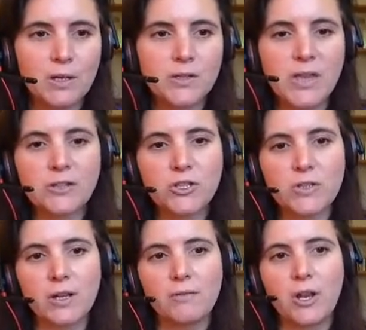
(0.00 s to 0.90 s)
So that's
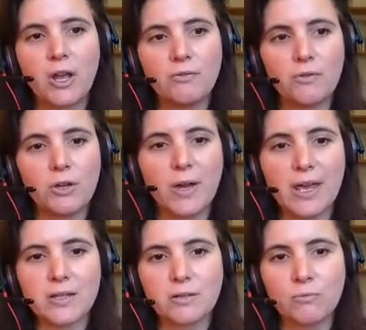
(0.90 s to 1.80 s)
just kind of an overview, I
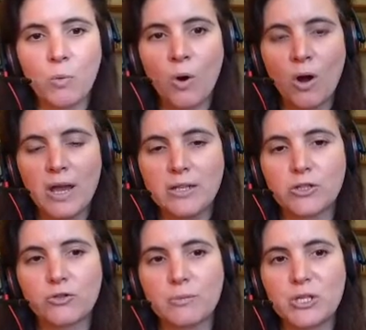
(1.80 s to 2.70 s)
guess, of what
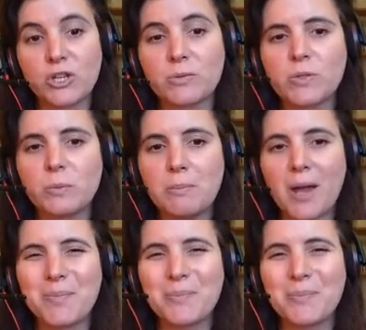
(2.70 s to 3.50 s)
interim adjustments we might